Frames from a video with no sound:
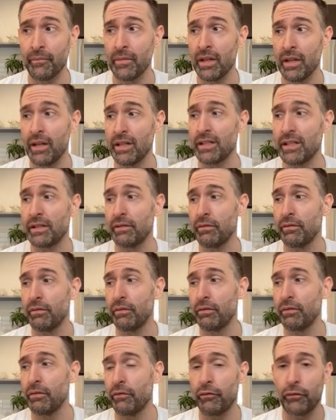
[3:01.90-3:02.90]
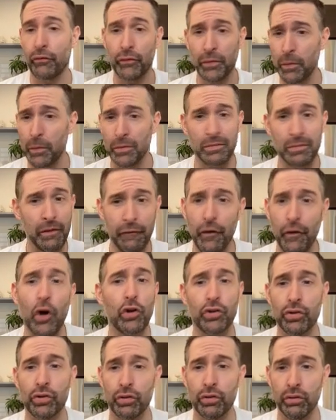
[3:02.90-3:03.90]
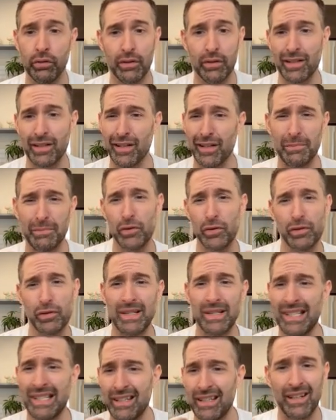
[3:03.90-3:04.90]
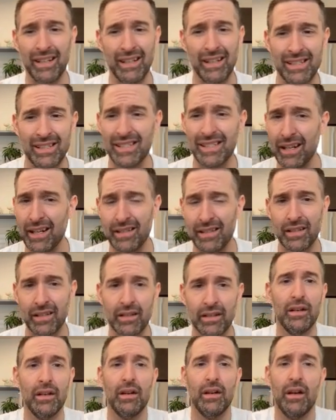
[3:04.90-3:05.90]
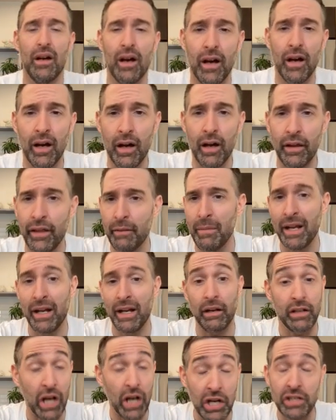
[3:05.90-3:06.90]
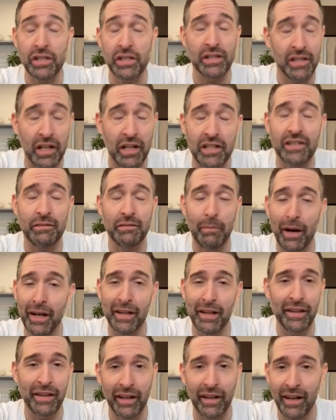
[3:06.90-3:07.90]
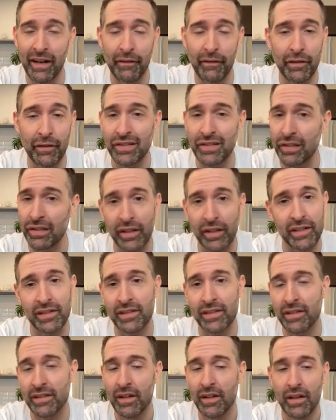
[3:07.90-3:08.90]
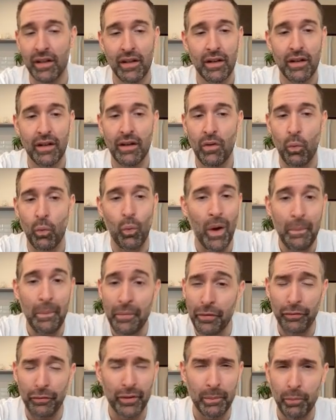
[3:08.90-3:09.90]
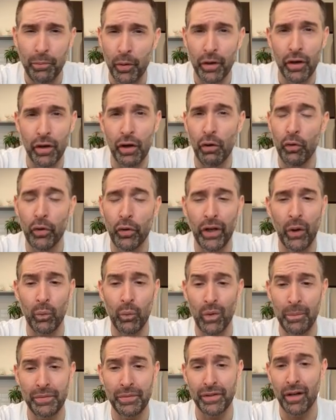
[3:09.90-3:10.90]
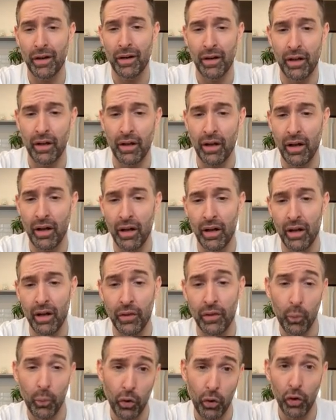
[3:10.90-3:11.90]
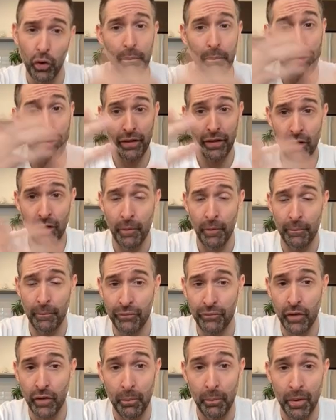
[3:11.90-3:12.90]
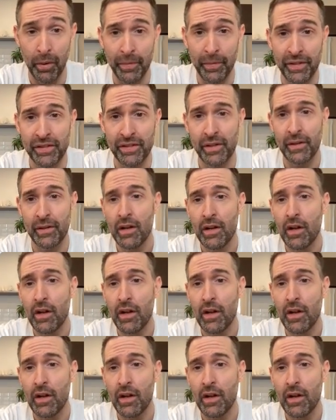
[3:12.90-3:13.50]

It's supposed to be functional. It's not supposed to be slick and sexy. They make tons and tons of money. They could have the slickest Web 3.0 looking website in the world, but they don't on purpose.